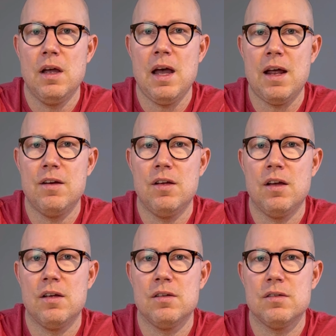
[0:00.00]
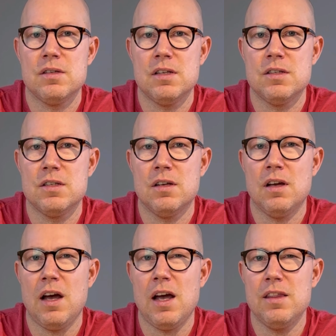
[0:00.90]
And since
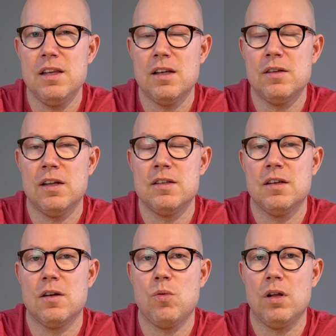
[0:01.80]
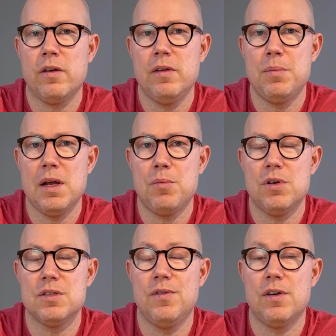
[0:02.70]
I think that the quality of the paper
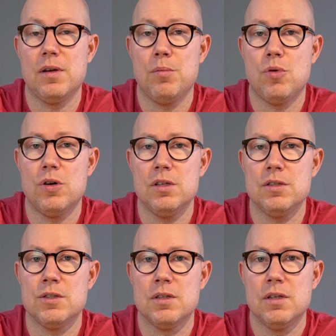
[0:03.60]
is very important,